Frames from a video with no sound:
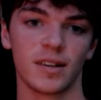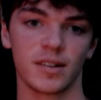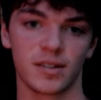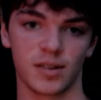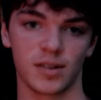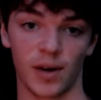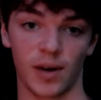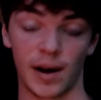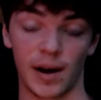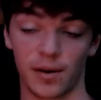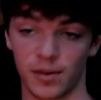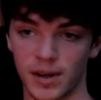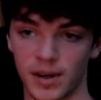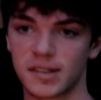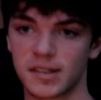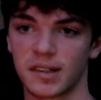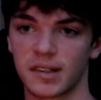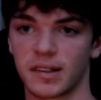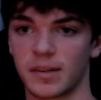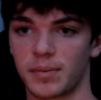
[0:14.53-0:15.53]
So I
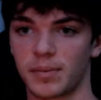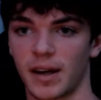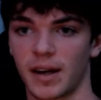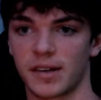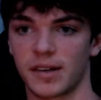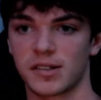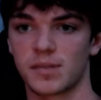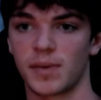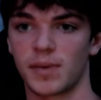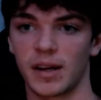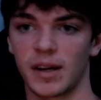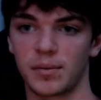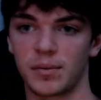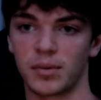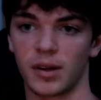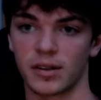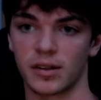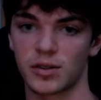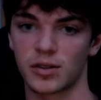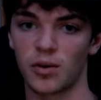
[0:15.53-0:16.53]
recently passed my A
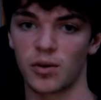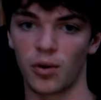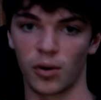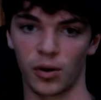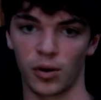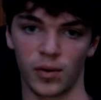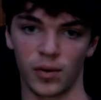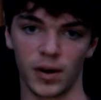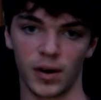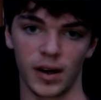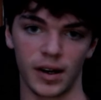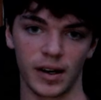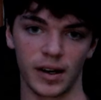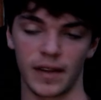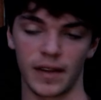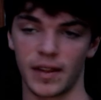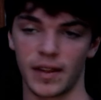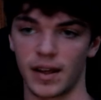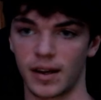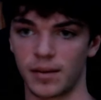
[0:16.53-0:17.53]
plus Core 1,
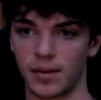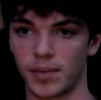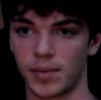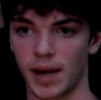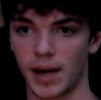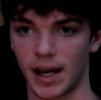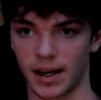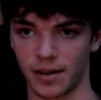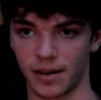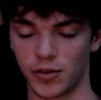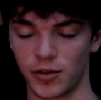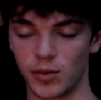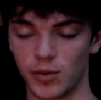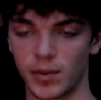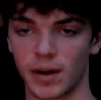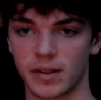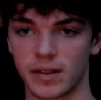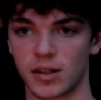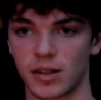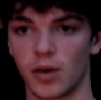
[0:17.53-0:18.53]
and then back a few
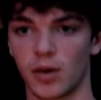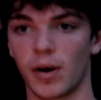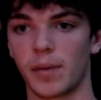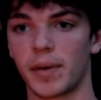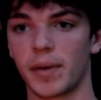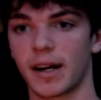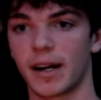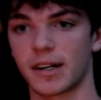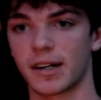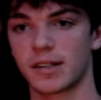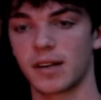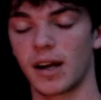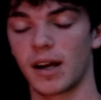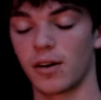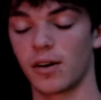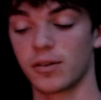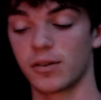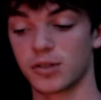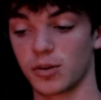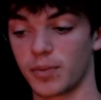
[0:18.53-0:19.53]
months ago I
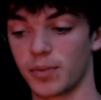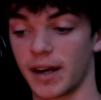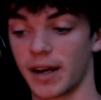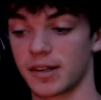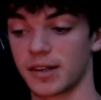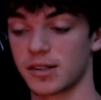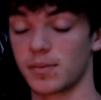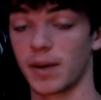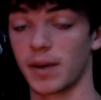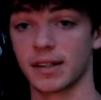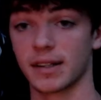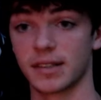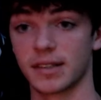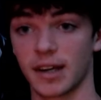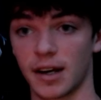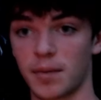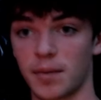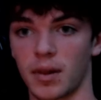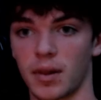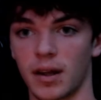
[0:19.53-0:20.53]
also passed my
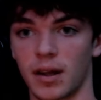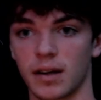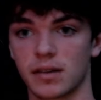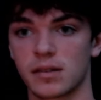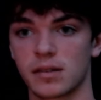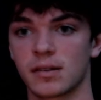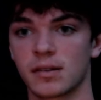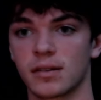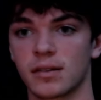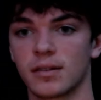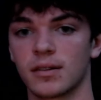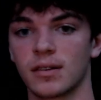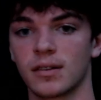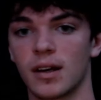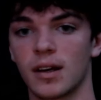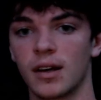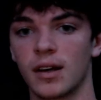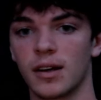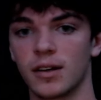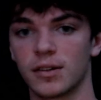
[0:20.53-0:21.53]
Tech Plus.
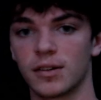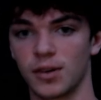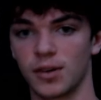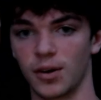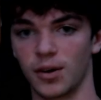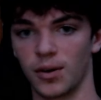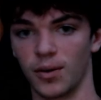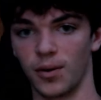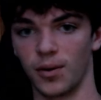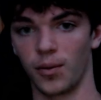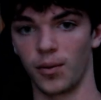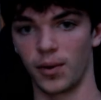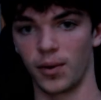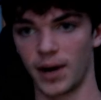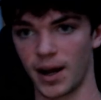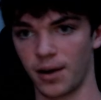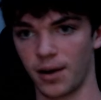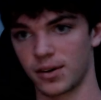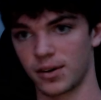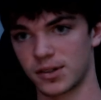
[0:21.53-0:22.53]
So we're
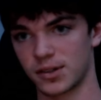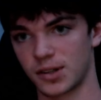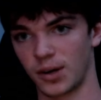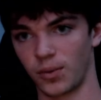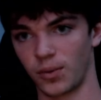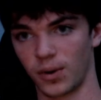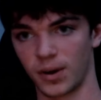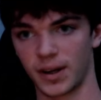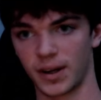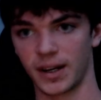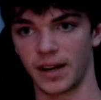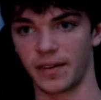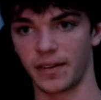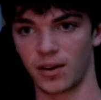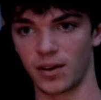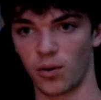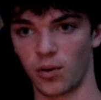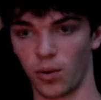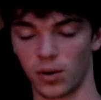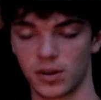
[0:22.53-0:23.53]
now going to start working on the
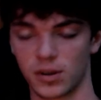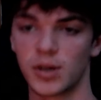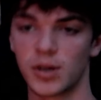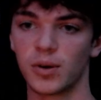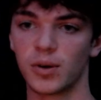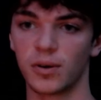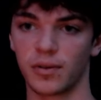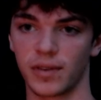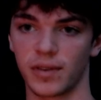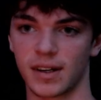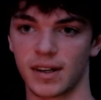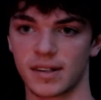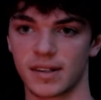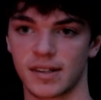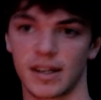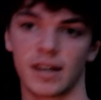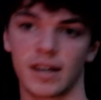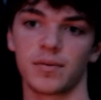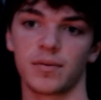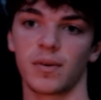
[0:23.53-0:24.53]
Core 2 of the
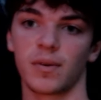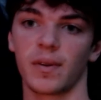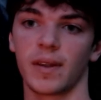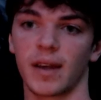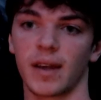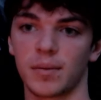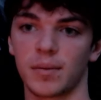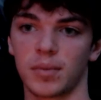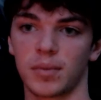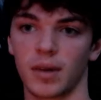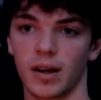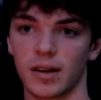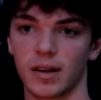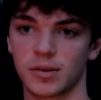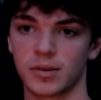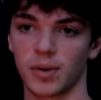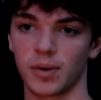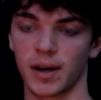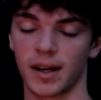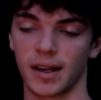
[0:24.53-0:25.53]
exam for the A
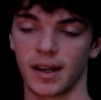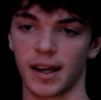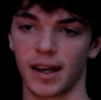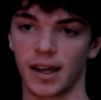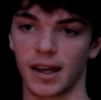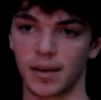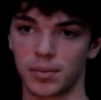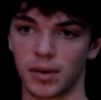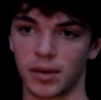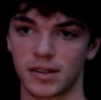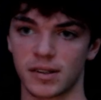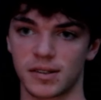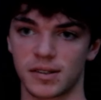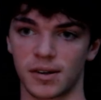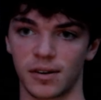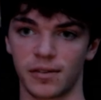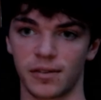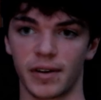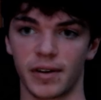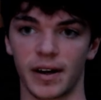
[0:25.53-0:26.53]
plus so I can get A plus
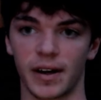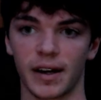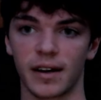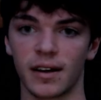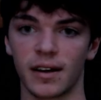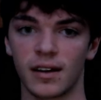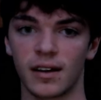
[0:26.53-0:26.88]
certified.